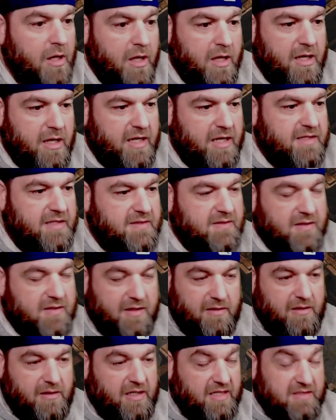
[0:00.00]
It's
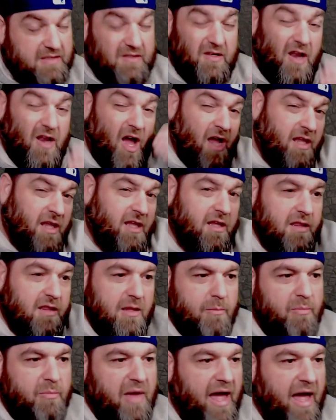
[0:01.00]
It's knocking
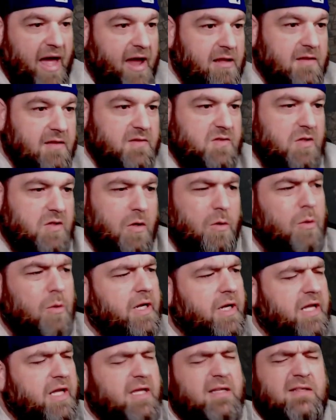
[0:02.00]
them back. So
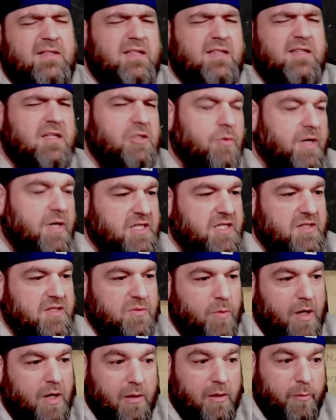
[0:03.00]
in situations
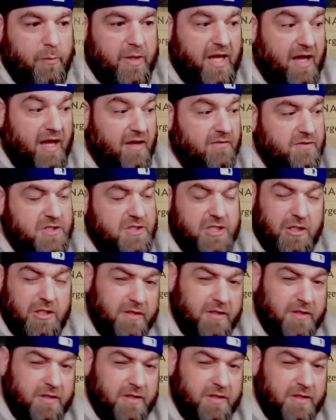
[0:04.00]
where we have shielded